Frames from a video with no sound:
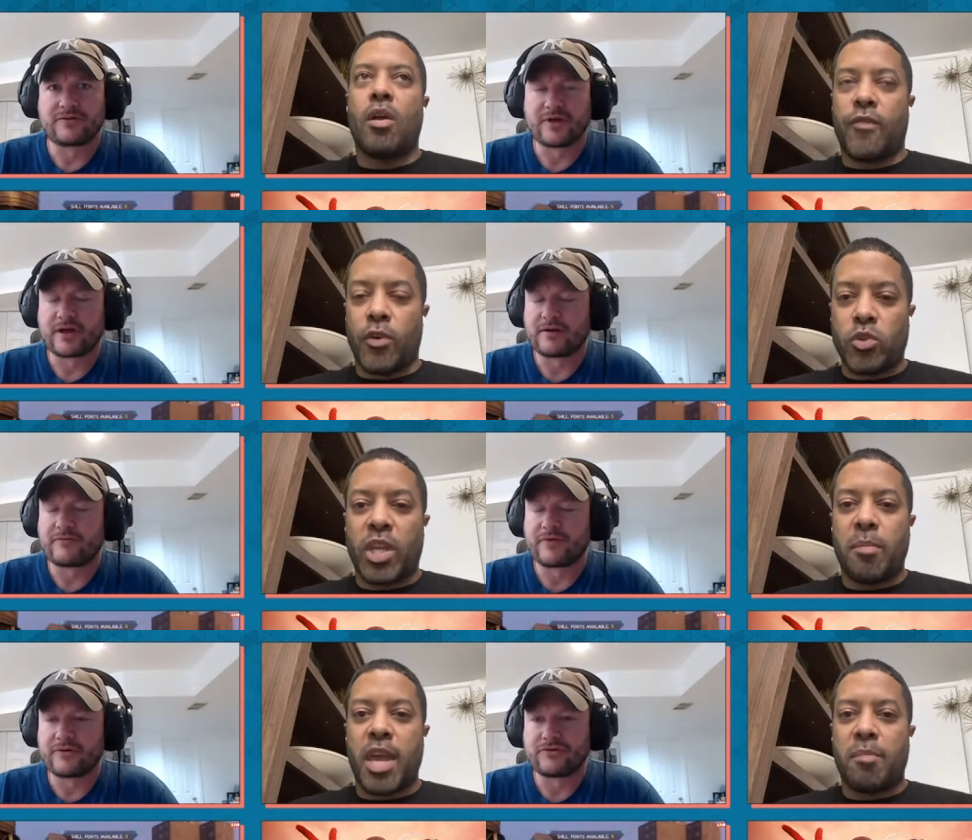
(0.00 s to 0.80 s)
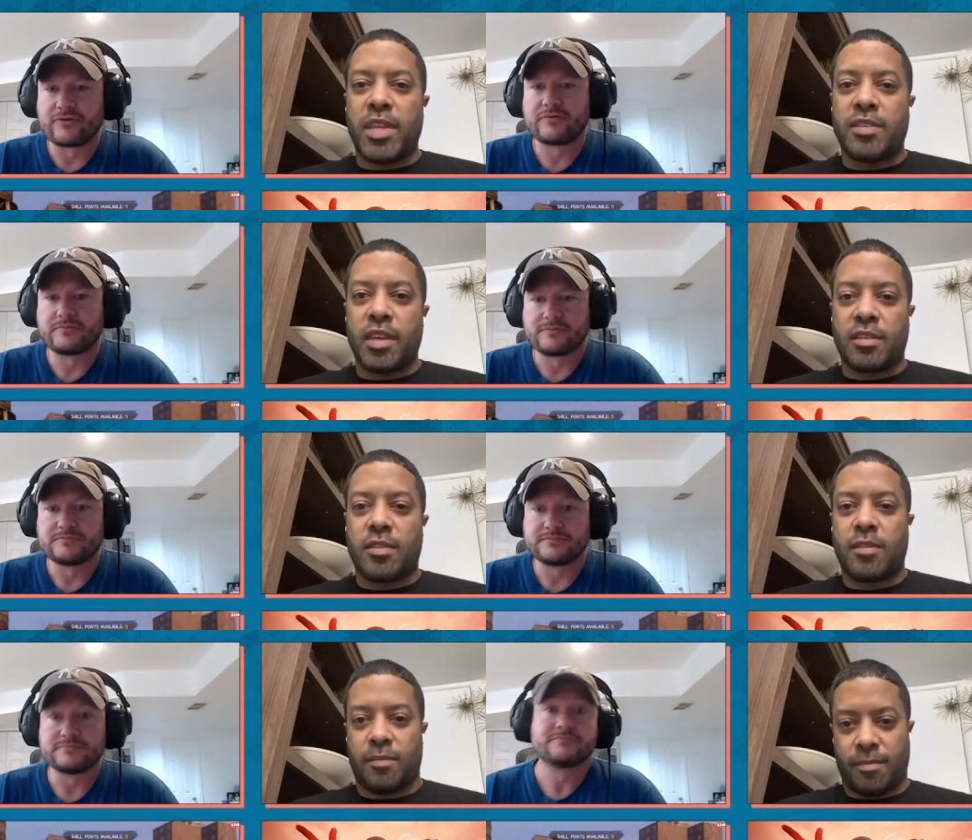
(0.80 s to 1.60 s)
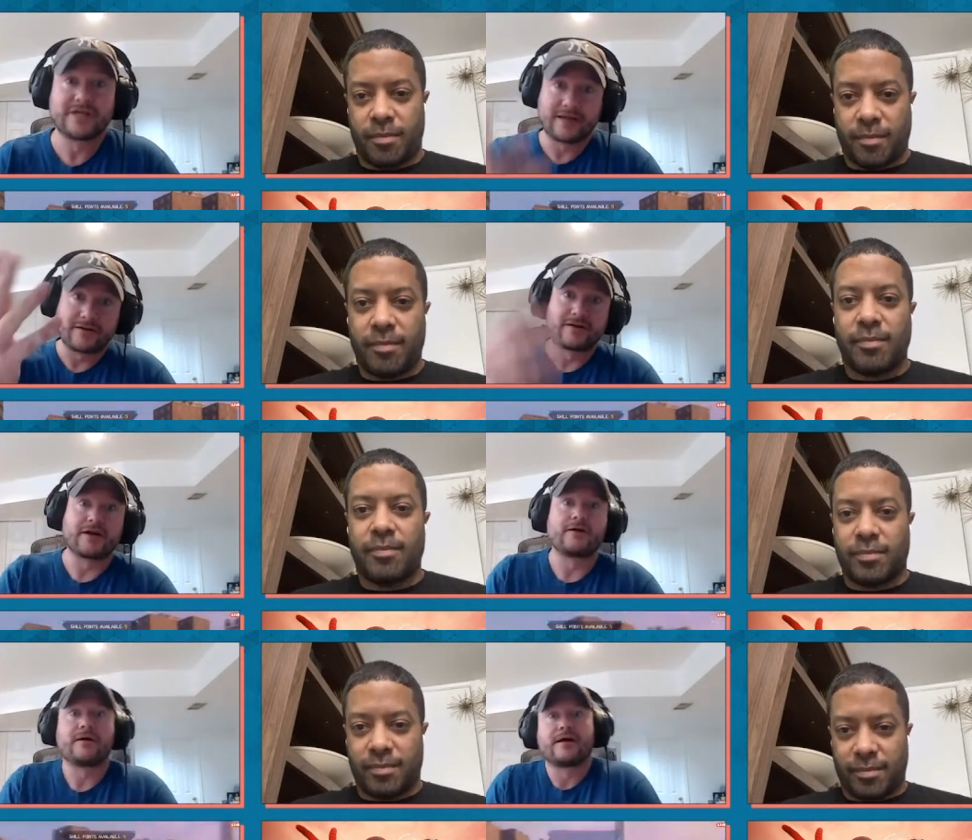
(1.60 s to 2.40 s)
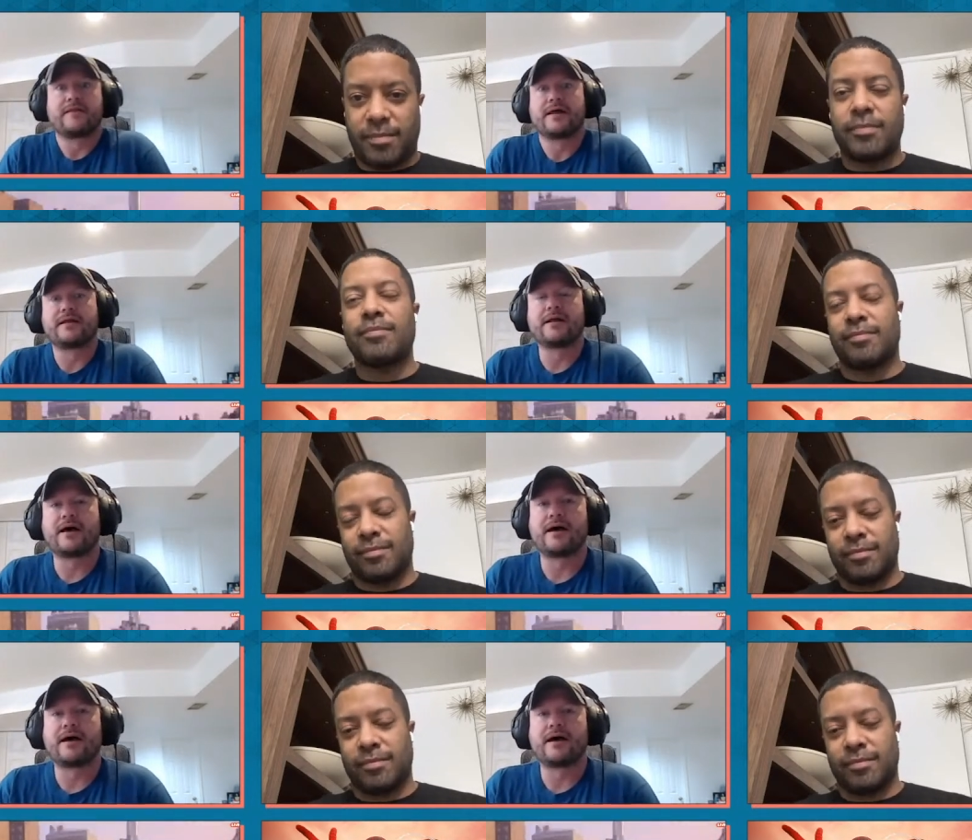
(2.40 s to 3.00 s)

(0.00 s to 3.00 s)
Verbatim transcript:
Speaker 1: But, uh, First week of May, May sixth. Yeah, there you go. And then uh,